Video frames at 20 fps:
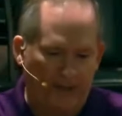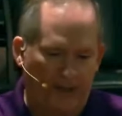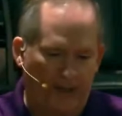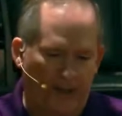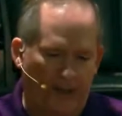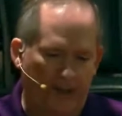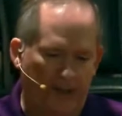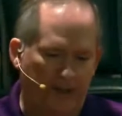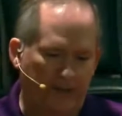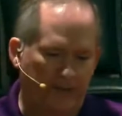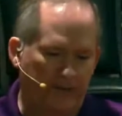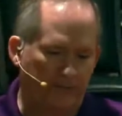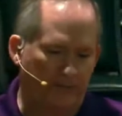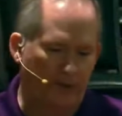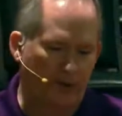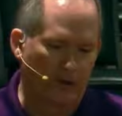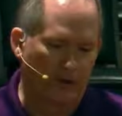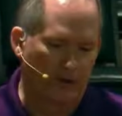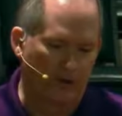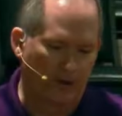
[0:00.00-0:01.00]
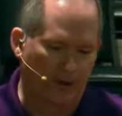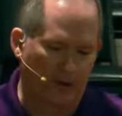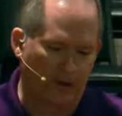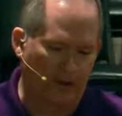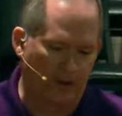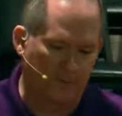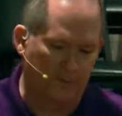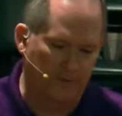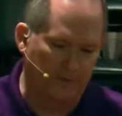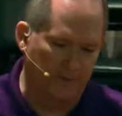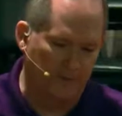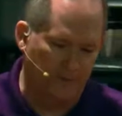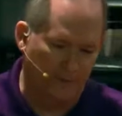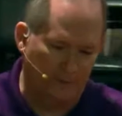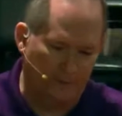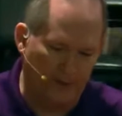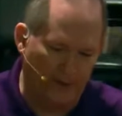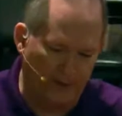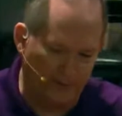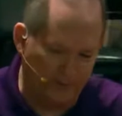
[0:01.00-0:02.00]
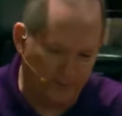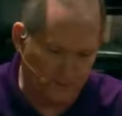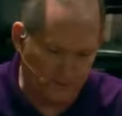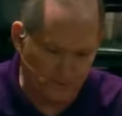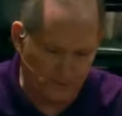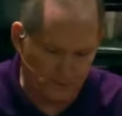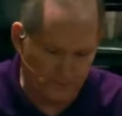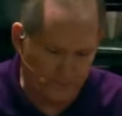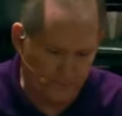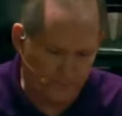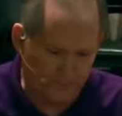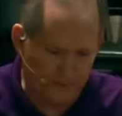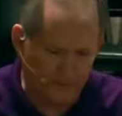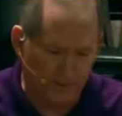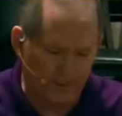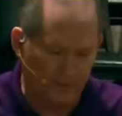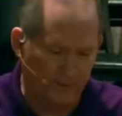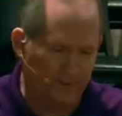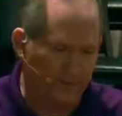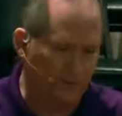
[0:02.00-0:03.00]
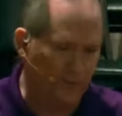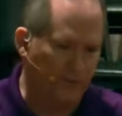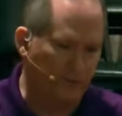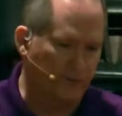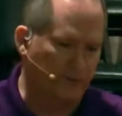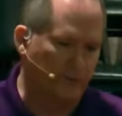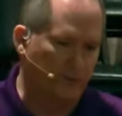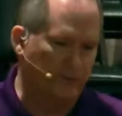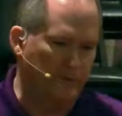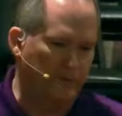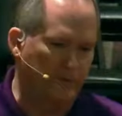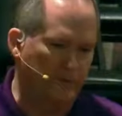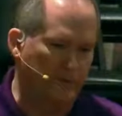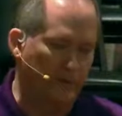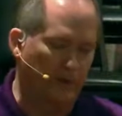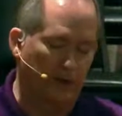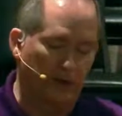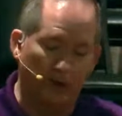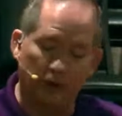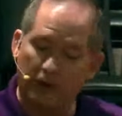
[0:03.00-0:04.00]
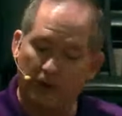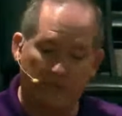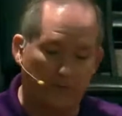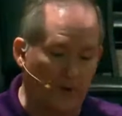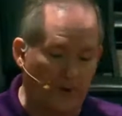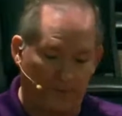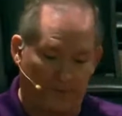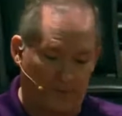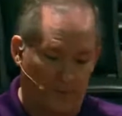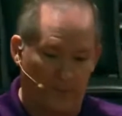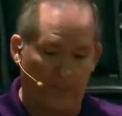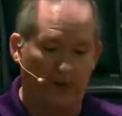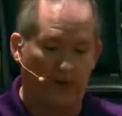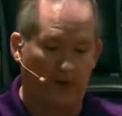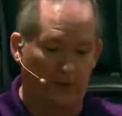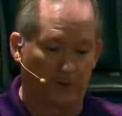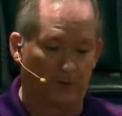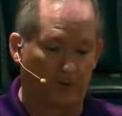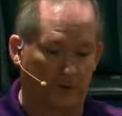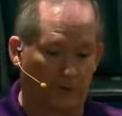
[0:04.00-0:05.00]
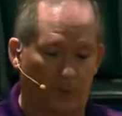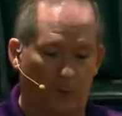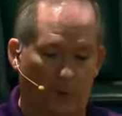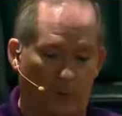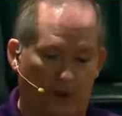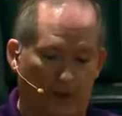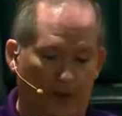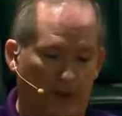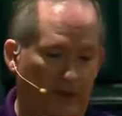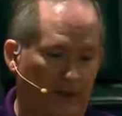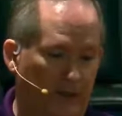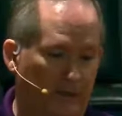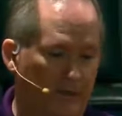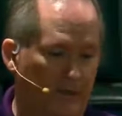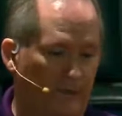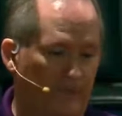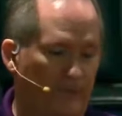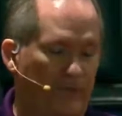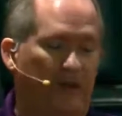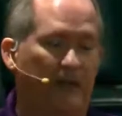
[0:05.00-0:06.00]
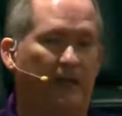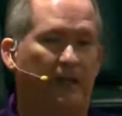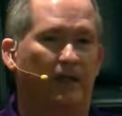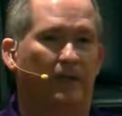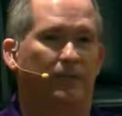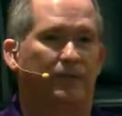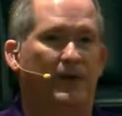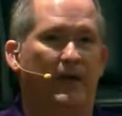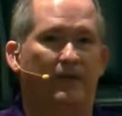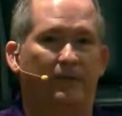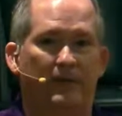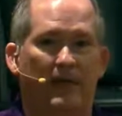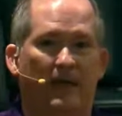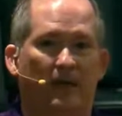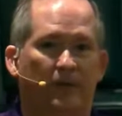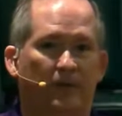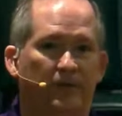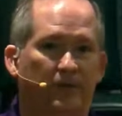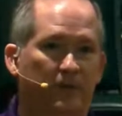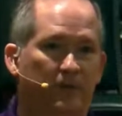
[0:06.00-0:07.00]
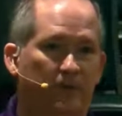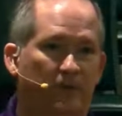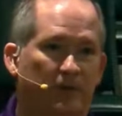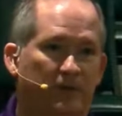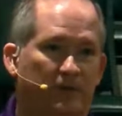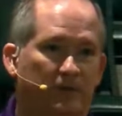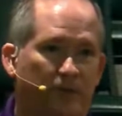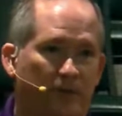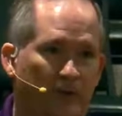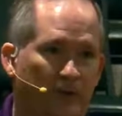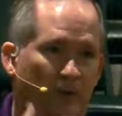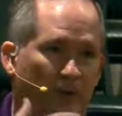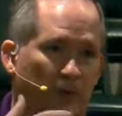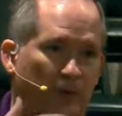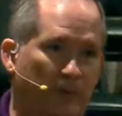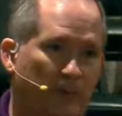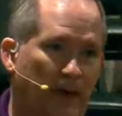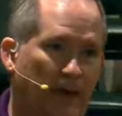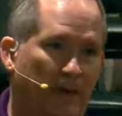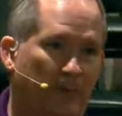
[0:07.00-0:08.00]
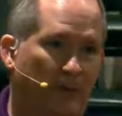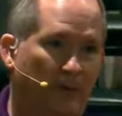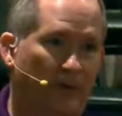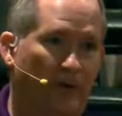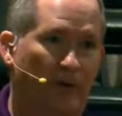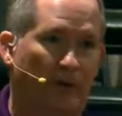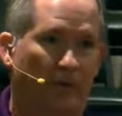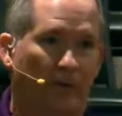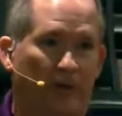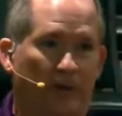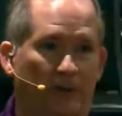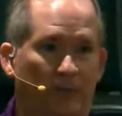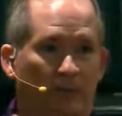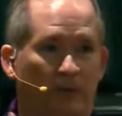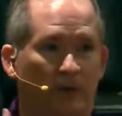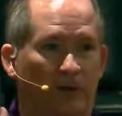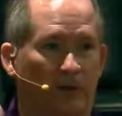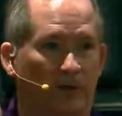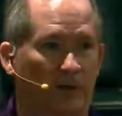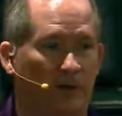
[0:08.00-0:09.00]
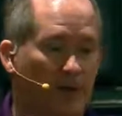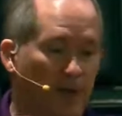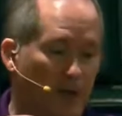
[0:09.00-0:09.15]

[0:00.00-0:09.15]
And we're going to look at a couple different things. The first, we're going to look at a very familiar story, and it's the feeding of the 5,000, which, if you know your Bible, know that it really